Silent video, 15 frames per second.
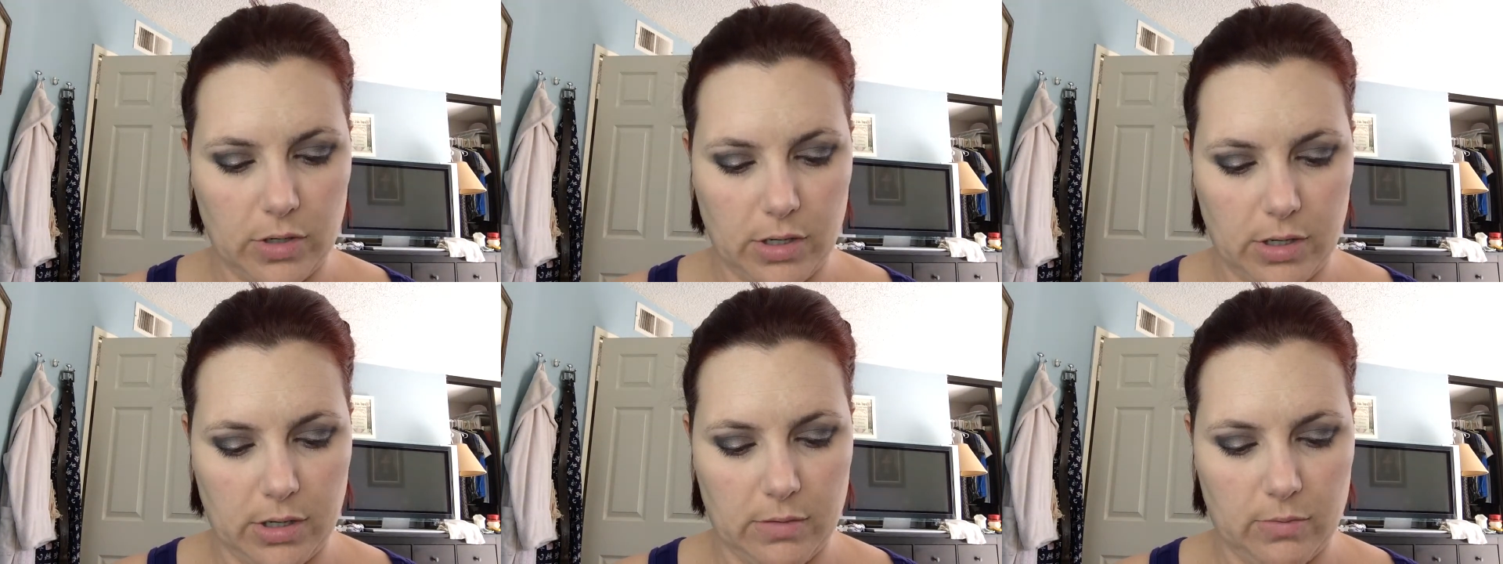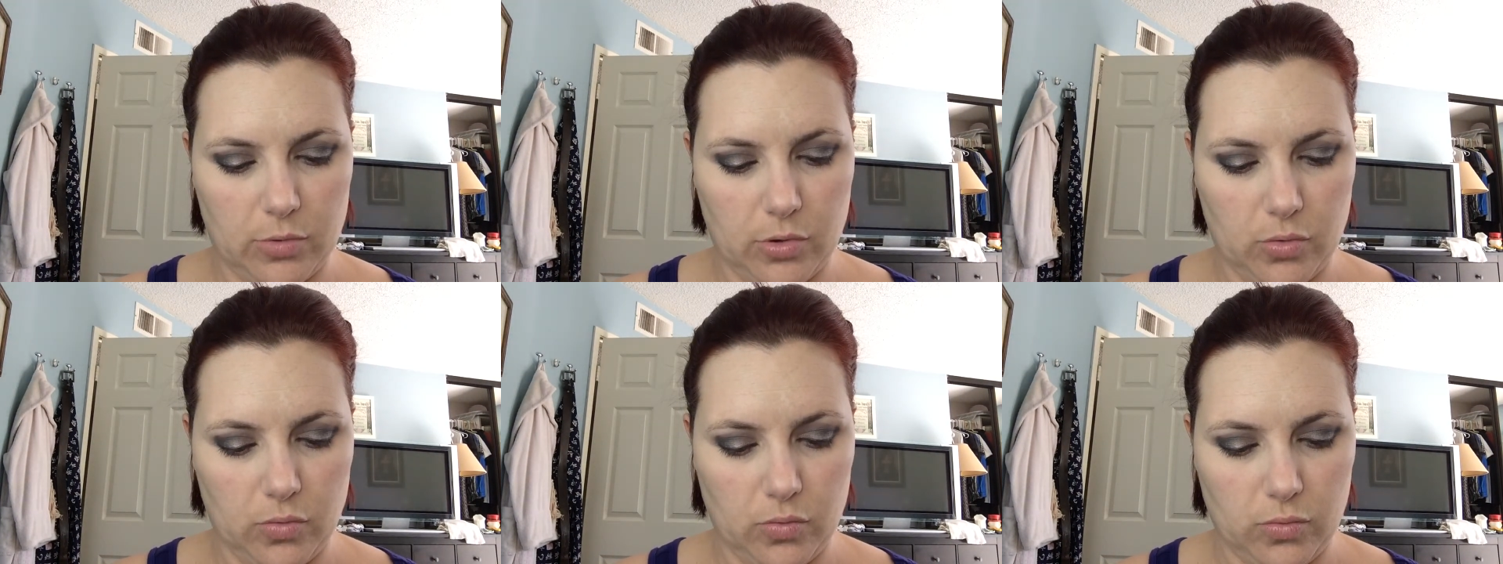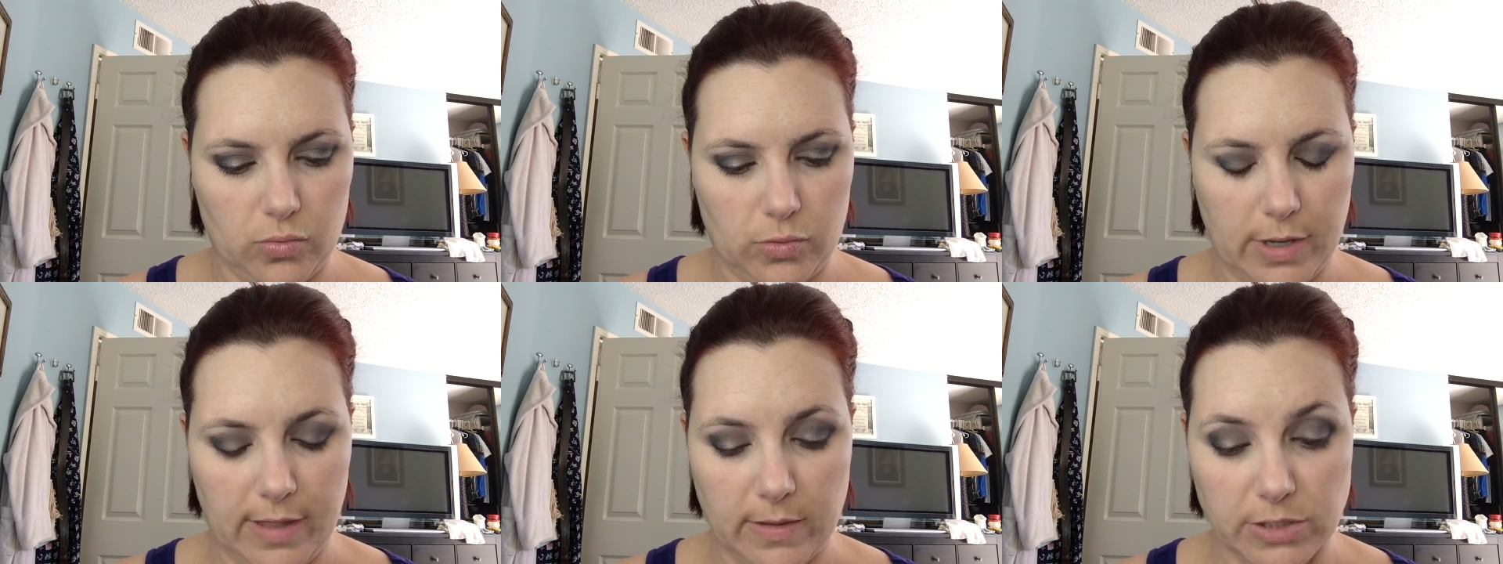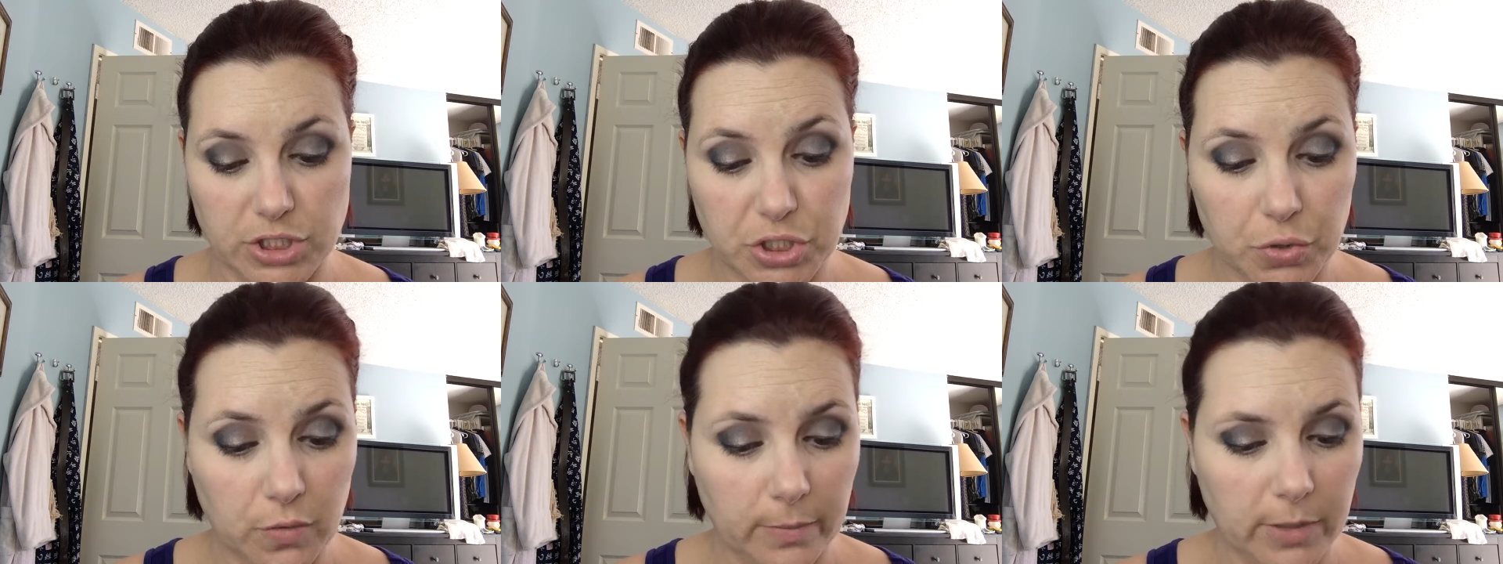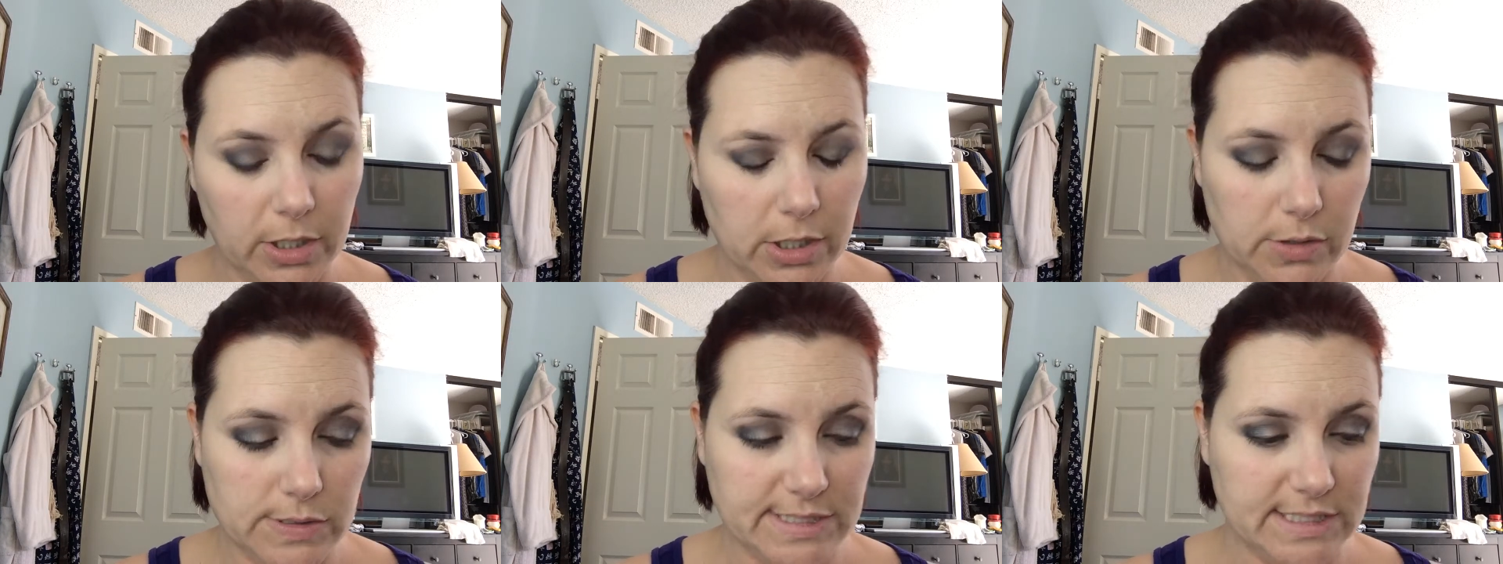And the two I'm going
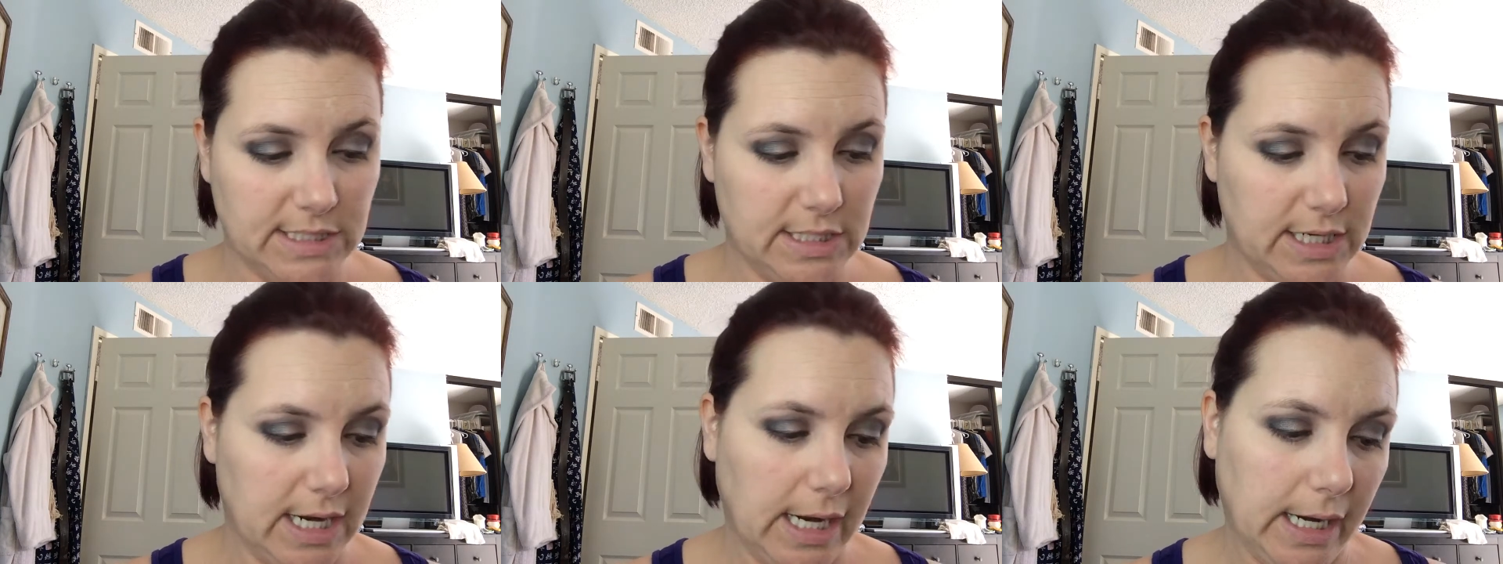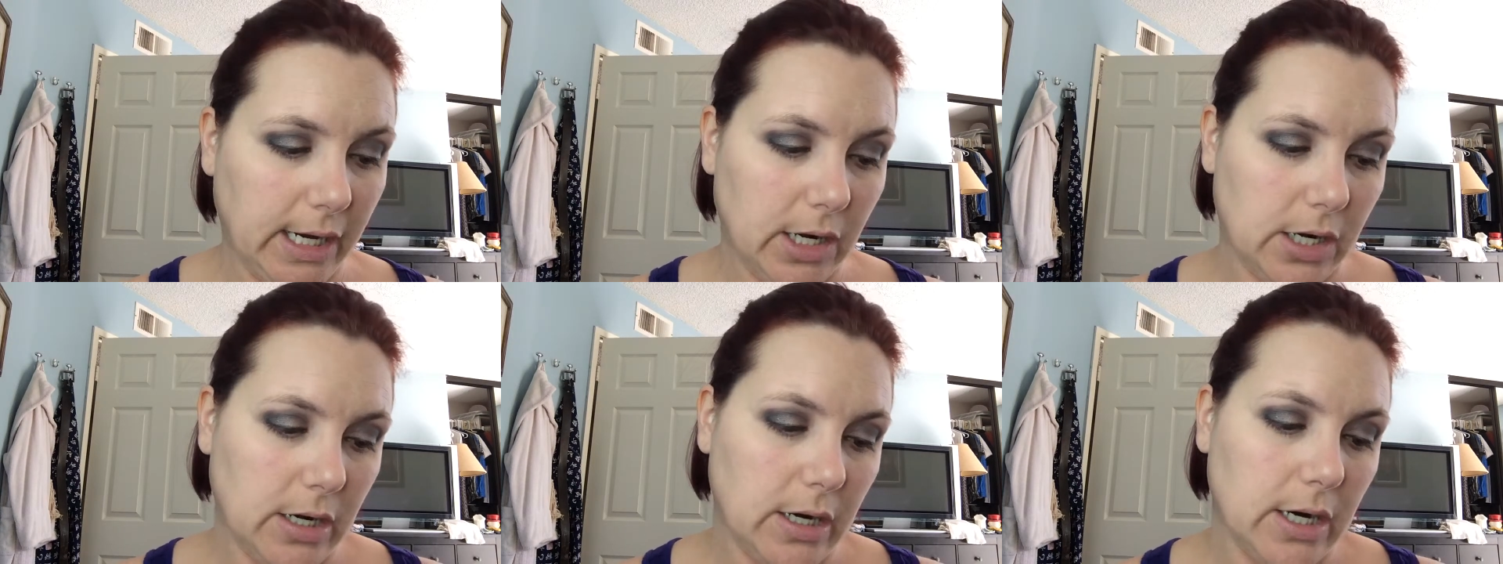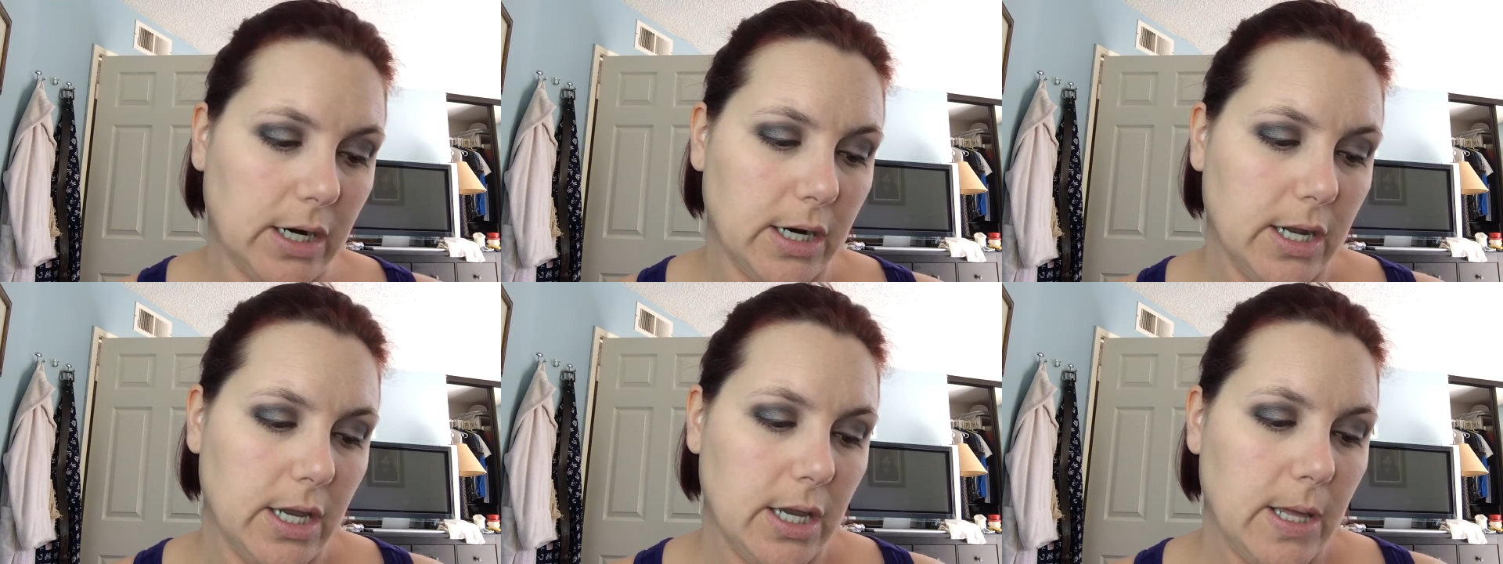to use today are